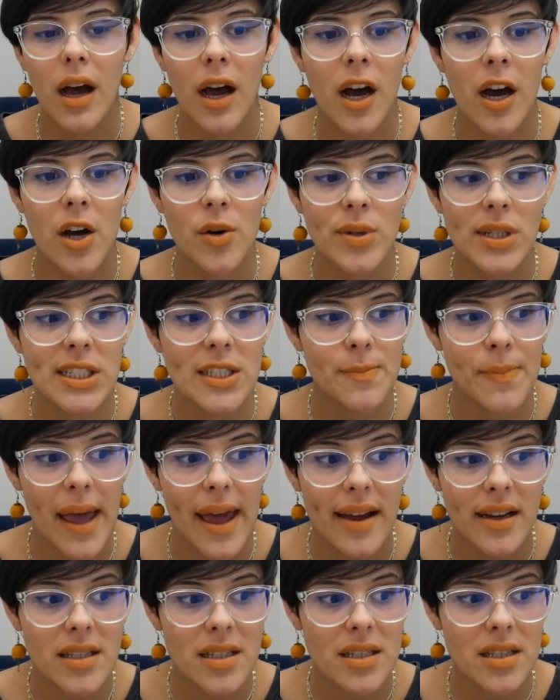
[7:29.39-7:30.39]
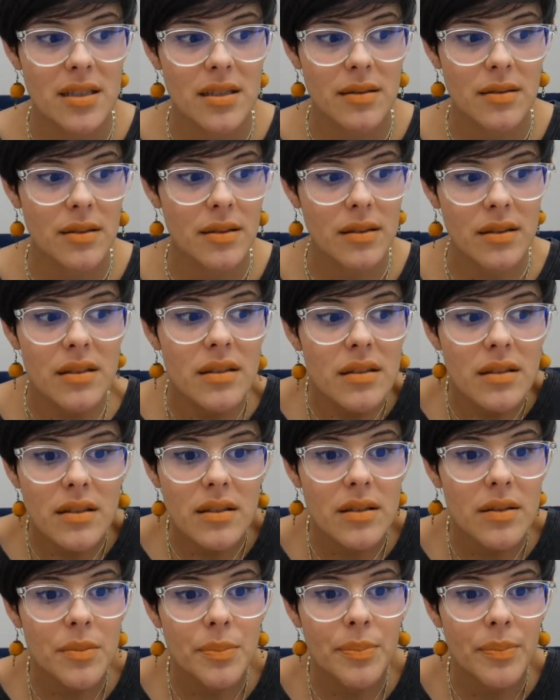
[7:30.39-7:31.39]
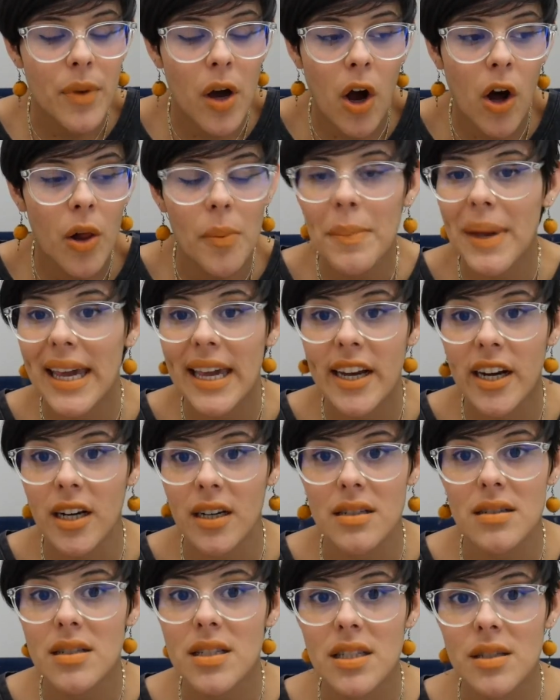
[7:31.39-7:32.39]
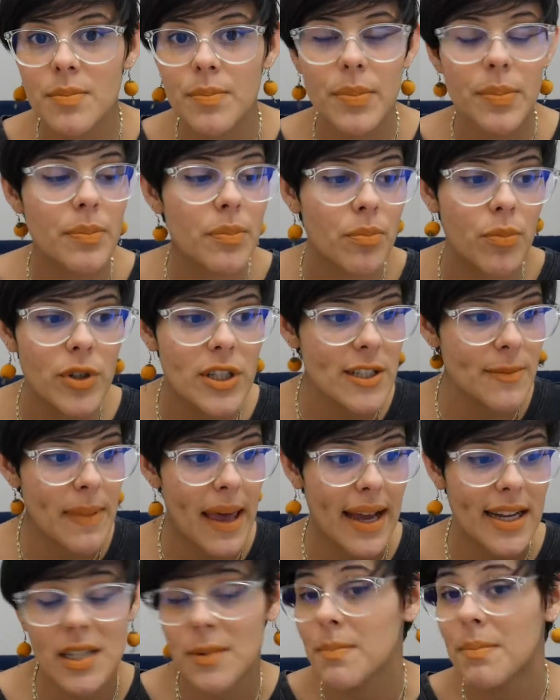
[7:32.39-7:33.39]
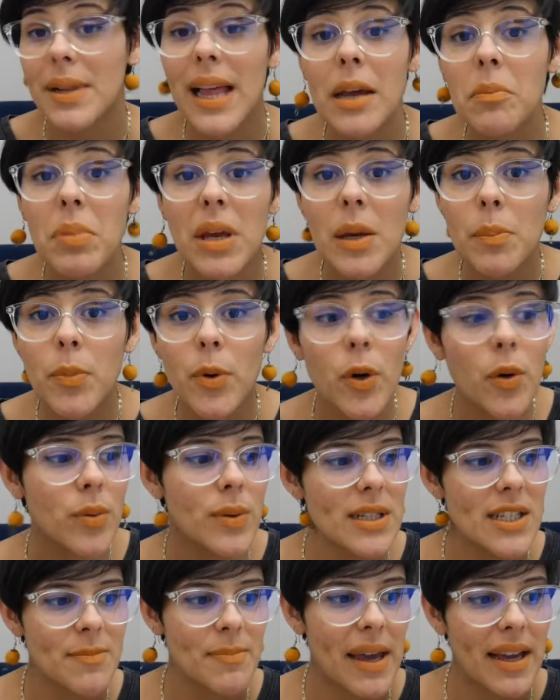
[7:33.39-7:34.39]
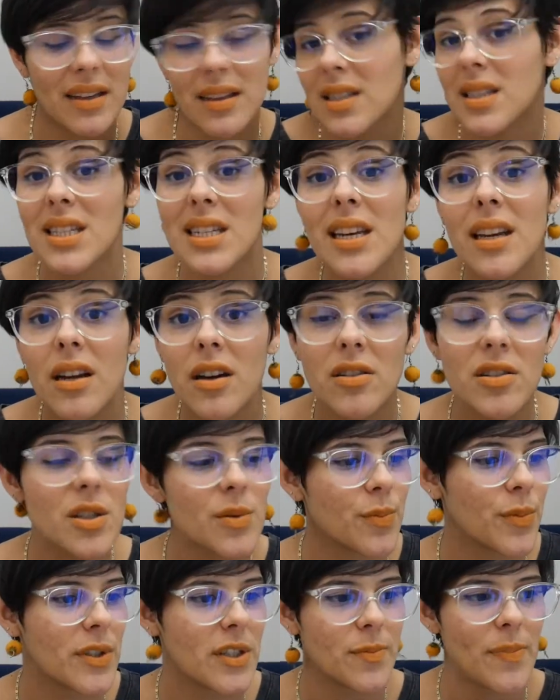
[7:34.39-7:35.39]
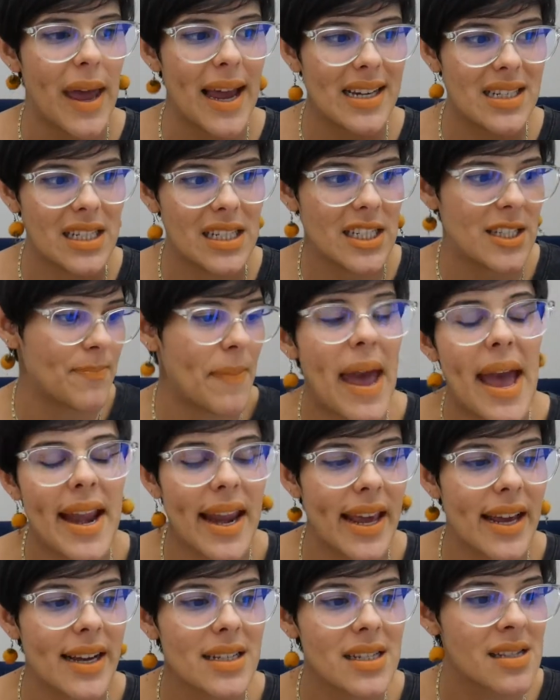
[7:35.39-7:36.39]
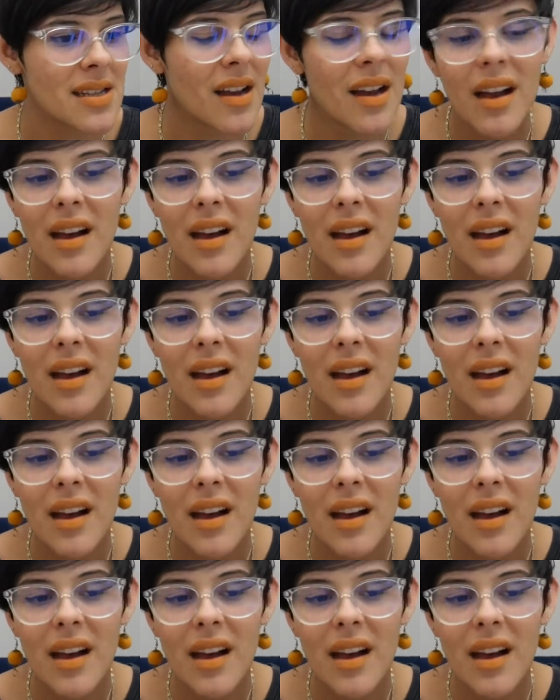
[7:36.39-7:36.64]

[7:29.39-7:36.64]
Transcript: Respect all makers, respect Black people, respect Latinos, respect Hispanics,